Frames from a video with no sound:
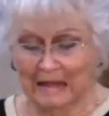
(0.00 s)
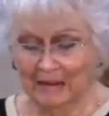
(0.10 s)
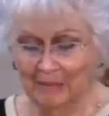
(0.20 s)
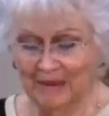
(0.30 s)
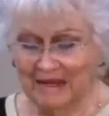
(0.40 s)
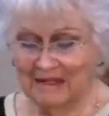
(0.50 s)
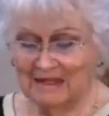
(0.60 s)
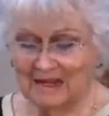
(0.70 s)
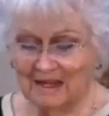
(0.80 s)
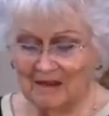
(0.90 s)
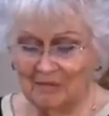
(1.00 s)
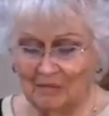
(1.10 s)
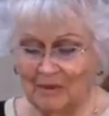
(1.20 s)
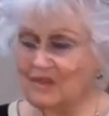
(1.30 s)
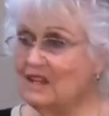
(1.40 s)

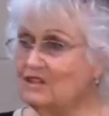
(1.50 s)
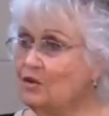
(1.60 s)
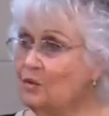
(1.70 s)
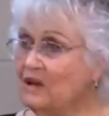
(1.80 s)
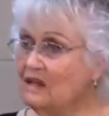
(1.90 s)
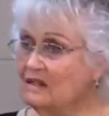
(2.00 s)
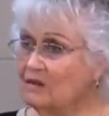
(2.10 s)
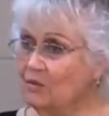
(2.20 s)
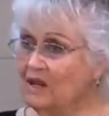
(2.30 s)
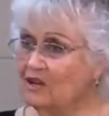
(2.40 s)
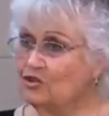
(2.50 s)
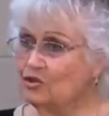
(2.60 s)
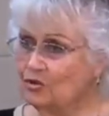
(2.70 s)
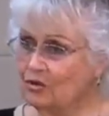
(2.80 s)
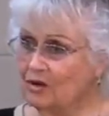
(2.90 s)
But these are ways that we
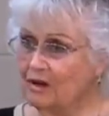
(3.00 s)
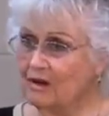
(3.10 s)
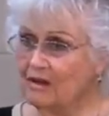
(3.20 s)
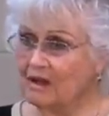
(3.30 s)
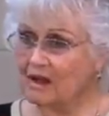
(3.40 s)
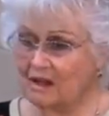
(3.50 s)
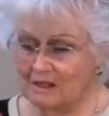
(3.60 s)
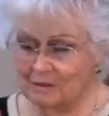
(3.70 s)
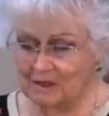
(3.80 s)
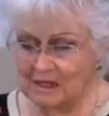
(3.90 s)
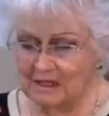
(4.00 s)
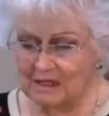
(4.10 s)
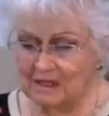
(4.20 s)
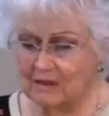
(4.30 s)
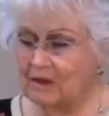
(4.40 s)
adorn the gospel. And it
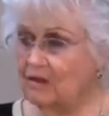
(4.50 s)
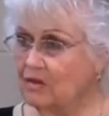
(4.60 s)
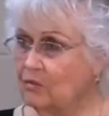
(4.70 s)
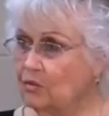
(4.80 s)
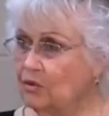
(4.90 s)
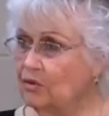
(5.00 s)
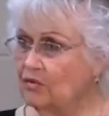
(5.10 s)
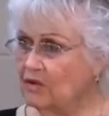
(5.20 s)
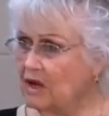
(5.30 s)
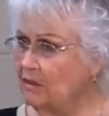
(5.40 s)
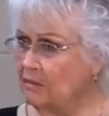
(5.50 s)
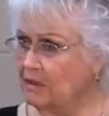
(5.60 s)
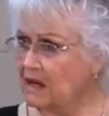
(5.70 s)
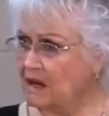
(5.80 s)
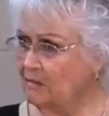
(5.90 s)
said that the word of God
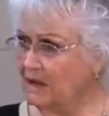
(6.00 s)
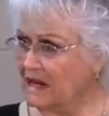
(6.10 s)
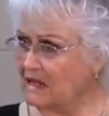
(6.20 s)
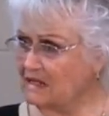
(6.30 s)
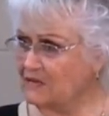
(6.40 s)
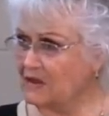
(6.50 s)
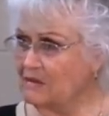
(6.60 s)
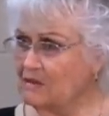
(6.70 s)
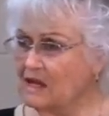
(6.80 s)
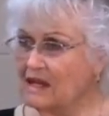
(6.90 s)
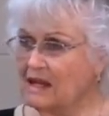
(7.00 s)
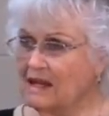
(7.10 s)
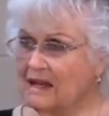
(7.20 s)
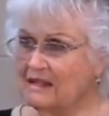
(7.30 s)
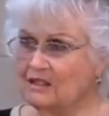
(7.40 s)
be not blasphemed.
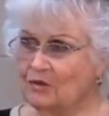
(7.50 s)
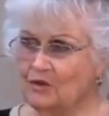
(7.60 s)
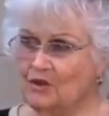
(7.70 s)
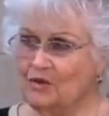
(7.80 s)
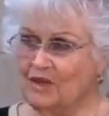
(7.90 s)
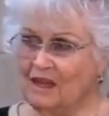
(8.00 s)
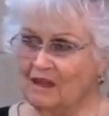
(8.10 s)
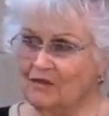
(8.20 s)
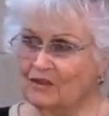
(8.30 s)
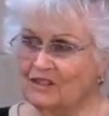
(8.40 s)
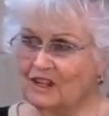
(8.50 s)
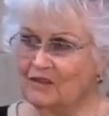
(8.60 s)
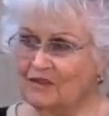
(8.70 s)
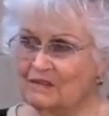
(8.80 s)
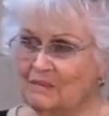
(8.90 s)
And so when you think of
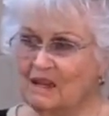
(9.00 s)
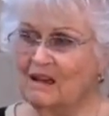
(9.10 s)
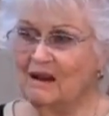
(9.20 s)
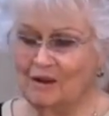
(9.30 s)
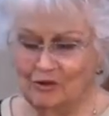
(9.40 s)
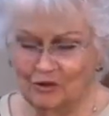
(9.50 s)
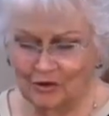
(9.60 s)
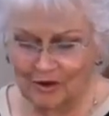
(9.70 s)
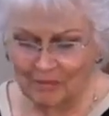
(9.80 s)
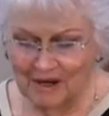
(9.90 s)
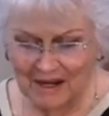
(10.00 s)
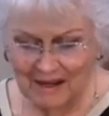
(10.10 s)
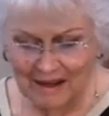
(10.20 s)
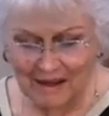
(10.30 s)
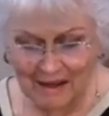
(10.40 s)
yourself as being an adornment,
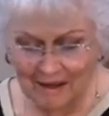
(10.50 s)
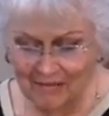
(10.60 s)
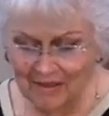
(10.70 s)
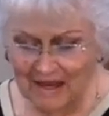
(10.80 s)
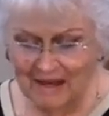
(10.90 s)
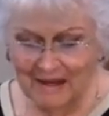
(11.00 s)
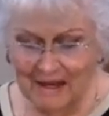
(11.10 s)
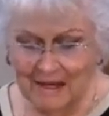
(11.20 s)
I love that.